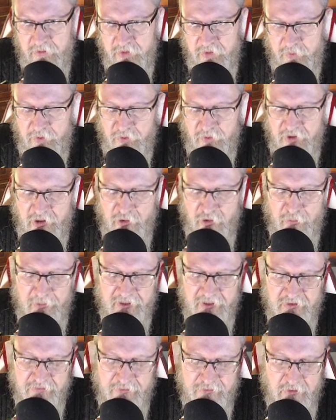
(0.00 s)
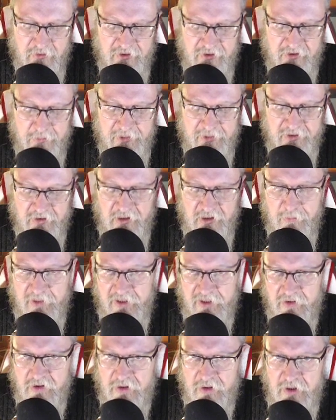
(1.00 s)
all know what a metaphor is. A metonymy
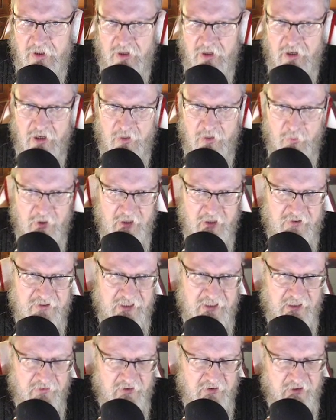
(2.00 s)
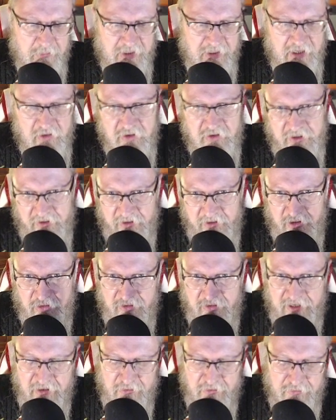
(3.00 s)
is a word standing for something else, like the
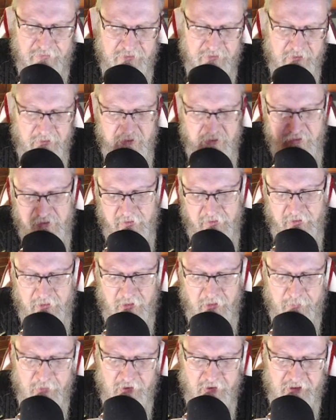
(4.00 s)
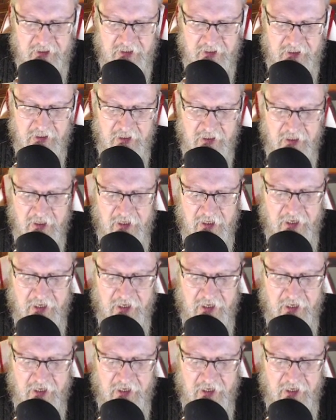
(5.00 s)
crown for the monarchy. And